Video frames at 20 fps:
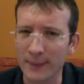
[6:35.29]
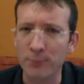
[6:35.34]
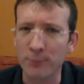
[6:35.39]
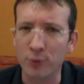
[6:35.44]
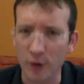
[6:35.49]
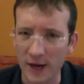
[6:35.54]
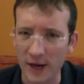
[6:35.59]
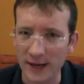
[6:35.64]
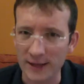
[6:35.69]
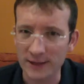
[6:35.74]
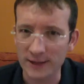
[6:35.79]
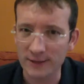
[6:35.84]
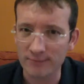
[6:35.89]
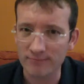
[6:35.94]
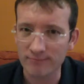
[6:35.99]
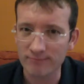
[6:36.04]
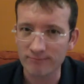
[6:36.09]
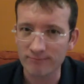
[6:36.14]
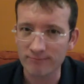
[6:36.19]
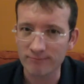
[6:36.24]
praise?
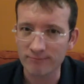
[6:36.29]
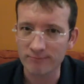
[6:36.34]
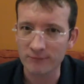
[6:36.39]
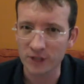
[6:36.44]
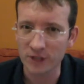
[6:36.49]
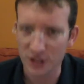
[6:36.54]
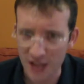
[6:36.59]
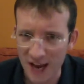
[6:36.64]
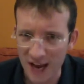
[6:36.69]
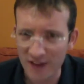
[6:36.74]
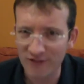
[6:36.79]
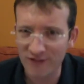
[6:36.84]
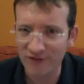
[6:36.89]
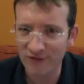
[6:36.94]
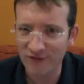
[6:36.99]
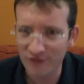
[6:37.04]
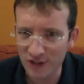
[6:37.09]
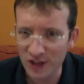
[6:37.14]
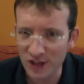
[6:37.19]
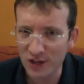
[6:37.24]
Does that
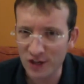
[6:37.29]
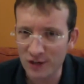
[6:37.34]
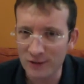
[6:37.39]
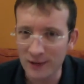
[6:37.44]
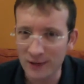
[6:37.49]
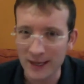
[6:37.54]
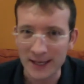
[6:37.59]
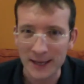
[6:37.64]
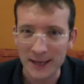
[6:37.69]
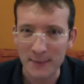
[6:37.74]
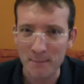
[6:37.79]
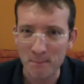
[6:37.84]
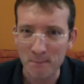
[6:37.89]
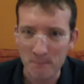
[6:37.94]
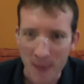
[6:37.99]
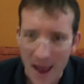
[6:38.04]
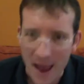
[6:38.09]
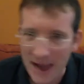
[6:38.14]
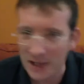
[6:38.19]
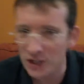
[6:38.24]
feel like it
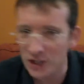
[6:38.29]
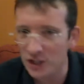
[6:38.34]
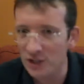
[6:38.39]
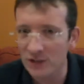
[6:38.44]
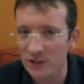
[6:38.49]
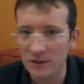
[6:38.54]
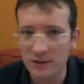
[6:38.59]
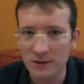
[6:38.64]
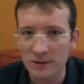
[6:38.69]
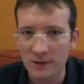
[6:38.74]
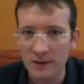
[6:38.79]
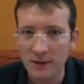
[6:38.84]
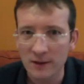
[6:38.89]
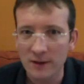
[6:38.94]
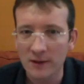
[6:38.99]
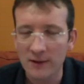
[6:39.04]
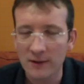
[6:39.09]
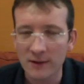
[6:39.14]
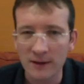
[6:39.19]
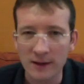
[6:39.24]
matches
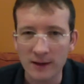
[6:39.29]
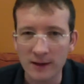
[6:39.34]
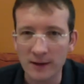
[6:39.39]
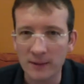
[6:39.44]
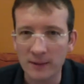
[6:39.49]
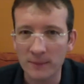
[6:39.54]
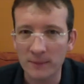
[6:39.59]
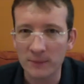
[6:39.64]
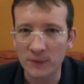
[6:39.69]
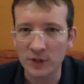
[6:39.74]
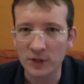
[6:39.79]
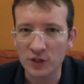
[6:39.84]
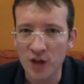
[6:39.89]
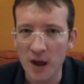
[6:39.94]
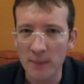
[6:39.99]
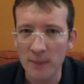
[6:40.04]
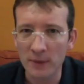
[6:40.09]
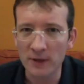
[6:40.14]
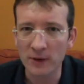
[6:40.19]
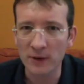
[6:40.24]
the
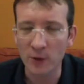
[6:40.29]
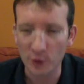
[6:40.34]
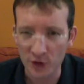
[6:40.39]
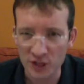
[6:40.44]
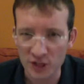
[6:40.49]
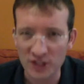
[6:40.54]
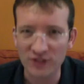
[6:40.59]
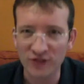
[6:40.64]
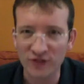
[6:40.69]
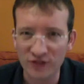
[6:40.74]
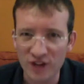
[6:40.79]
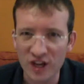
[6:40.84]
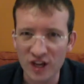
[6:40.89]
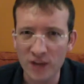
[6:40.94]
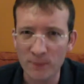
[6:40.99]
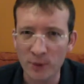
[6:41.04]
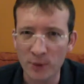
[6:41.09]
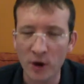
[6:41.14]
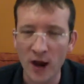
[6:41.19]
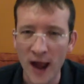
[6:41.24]
topic, or does it
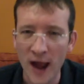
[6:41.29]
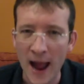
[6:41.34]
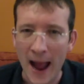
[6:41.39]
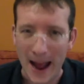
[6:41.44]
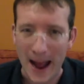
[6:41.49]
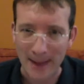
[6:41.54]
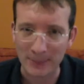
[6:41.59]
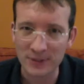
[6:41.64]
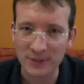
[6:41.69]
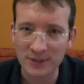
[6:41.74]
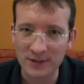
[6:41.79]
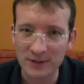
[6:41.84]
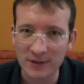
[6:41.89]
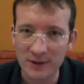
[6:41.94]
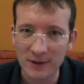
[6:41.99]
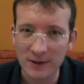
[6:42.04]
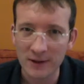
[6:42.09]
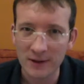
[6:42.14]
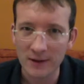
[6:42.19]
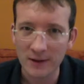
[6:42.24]
feel perhaps
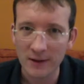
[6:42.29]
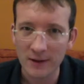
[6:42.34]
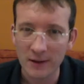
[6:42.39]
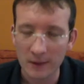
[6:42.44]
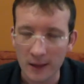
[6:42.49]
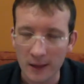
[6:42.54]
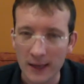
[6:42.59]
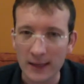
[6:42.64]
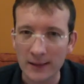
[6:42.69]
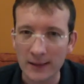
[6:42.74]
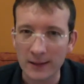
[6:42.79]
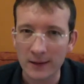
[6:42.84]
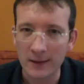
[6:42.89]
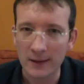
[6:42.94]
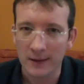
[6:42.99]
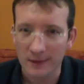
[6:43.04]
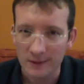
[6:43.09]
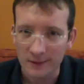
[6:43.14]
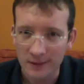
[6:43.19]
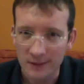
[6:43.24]
like
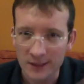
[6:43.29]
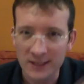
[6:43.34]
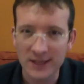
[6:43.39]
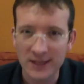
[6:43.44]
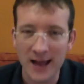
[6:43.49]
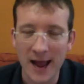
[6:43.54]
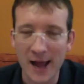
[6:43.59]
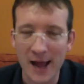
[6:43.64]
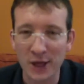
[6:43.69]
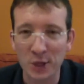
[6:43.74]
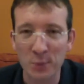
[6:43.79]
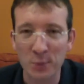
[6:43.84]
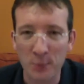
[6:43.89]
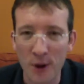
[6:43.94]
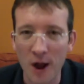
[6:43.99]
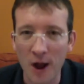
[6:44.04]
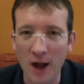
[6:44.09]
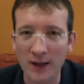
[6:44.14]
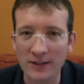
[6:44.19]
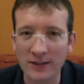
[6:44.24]
this guy, your
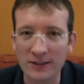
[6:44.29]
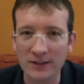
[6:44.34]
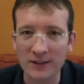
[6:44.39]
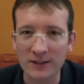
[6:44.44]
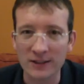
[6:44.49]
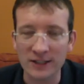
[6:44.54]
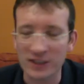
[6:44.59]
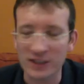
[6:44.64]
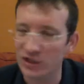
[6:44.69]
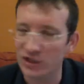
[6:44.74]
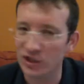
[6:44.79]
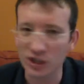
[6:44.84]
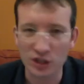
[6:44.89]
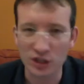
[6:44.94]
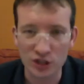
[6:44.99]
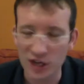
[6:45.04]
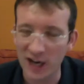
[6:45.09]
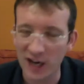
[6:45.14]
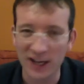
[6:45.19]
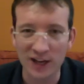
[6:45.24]
boss, is just
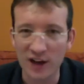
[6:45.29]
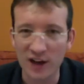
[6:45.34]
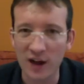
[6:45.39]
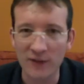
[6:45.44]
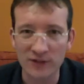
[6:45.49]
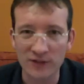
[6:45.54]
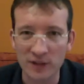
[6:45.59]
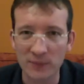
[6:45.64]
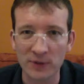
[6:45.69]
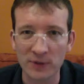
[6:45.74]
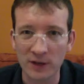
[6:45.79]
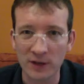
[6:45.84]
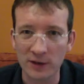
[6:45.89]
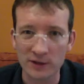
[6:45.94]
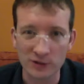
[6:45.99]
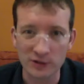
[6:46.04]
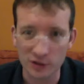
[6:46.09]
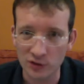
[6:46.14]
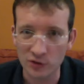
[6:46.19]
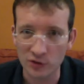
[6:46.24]
checking off something on
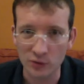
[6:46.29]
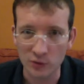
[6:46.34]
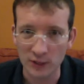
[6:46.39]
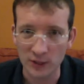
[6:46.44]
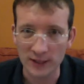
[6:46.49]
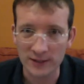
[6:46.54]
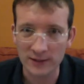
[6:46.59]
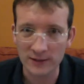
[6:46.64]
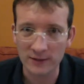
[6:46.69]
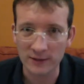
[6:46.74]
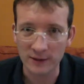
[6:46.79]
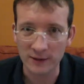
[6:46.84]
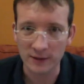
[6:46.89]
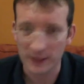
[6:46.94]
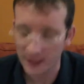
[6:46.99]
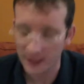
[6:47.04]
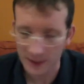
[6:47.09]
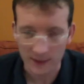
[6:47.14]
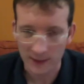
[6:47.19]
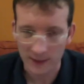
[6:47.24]
his to-do list? I
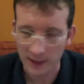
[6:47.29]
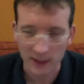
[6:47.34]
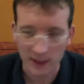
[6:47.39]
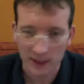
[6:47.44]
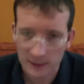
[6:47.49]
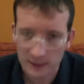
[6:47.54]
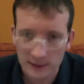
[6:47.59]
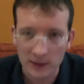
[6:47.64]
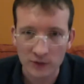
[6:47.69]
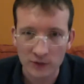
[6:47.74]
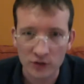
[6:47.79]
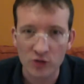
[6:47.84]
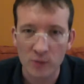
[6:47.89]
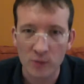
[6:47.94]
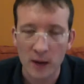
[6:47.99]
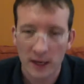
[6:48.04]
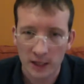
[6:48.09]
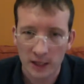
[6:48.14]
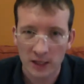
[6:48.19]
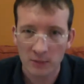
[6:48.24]
gotta clear through
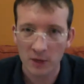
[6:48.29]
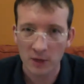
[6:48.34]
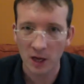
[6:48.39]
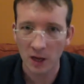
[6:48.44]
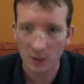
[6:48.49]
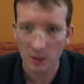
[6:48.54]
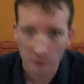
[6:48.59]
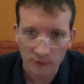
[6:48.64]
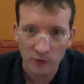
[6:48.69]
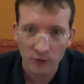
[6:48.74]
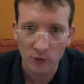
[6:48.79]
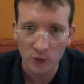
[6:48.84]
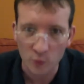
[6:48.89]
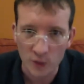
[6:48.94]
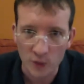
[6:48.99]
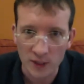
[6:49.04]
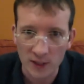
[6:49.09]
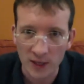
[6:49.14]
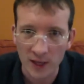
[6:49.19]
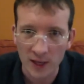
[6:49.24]
my email before the
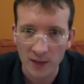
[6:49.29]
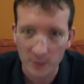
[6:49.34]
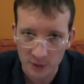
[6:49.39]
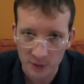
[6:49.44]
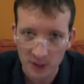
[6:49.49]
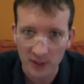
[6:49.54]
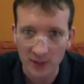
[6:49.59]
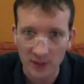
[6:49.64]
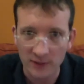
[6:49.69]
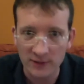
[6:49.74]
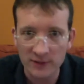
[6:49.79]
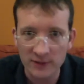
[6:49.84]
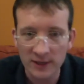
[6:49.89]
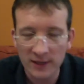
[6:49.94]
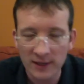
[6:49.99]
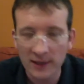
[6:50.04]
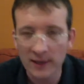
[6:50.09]
weekend begins,